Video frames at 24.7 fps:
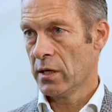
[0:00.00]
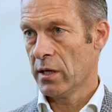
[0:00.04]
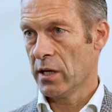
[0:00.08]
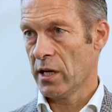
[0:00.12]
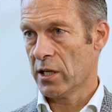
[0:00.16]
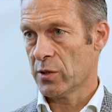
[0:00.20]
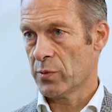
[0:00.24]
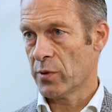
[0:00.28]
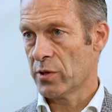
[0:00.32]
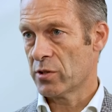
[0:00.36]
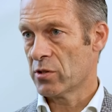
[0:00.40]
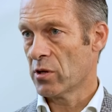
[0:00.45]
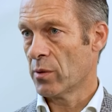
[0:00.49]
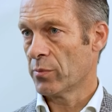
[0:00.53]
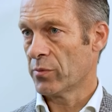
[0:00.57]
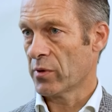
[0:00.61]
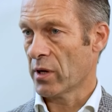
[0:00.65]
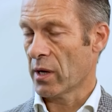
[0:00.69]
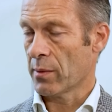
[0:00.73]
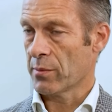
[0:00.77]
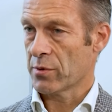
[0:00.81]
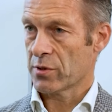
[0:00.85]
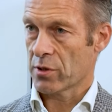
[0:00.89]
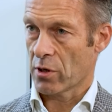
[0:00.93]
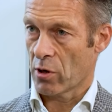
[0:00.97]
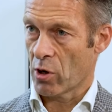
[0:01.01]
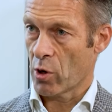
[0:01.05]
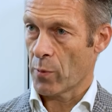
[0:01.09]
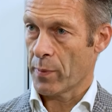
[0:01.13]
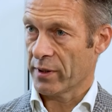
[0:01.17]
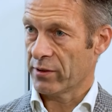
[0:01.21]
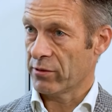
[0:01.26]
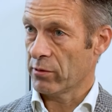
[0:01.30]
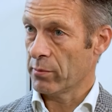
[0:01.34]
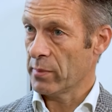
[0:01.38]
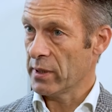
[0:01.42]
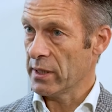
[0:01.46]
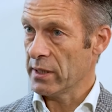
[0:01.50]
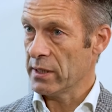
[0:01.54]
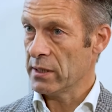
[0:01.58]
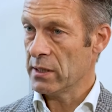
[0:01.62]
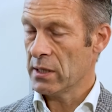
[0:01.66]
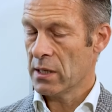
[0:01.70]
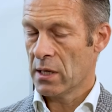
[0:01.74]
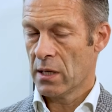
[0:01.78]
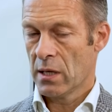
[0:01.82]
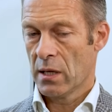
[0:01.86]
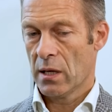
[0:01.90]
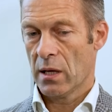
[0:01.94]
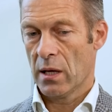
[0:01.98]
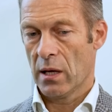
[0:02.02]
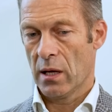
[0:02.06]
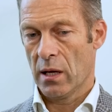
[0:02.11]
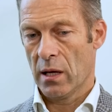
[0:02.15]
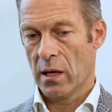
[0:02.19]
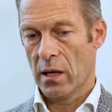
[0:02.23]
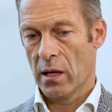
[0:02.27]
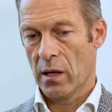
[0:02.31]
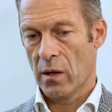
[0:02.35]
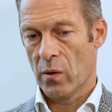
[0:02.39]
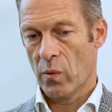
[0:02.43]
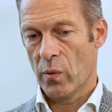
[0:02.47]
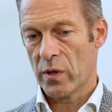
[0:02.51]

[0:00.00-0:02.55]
as we sometimes hope it to be, uh,